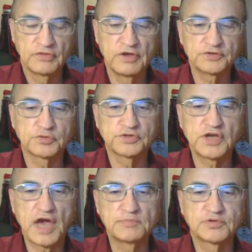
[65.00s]
This
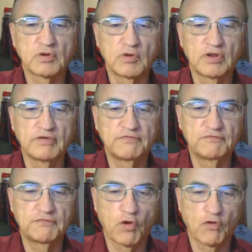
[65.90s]
was absolutely
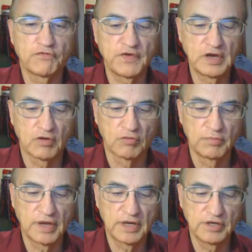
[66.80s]
fulfilled
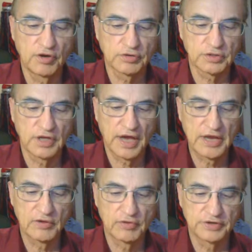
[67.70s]
many years
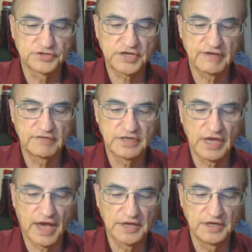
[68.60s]
later in
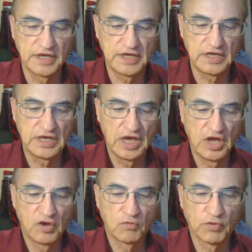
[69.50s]
70 AD
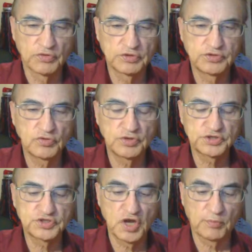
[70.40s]
when the
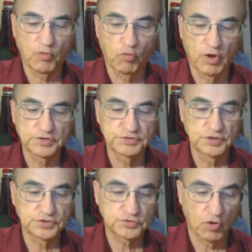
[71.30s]
Jewish temple was
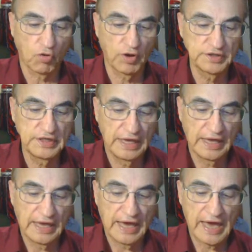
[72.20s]
destroyed.
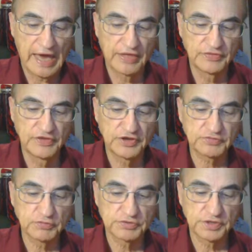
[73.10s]
And
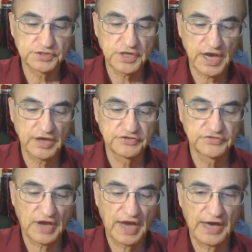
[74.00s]
this was a sad
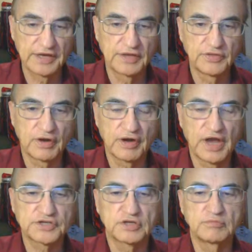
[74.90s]
sight, and there
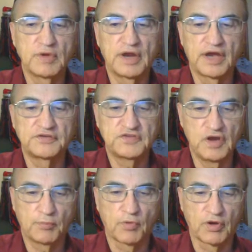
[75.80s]
hasn't been a
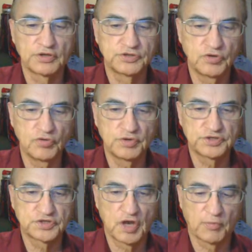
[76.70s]
temple, a
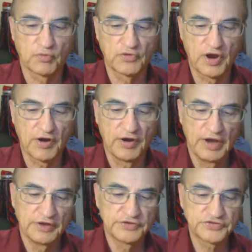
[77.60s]
Jewish temple there,
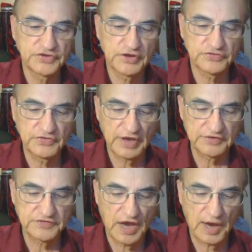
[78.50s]
since
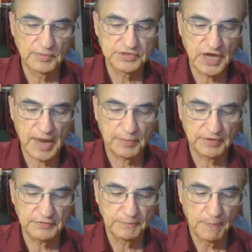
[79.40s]
that time has
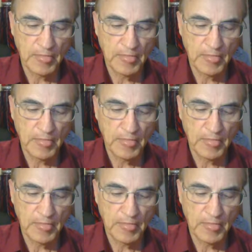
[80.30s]
happened.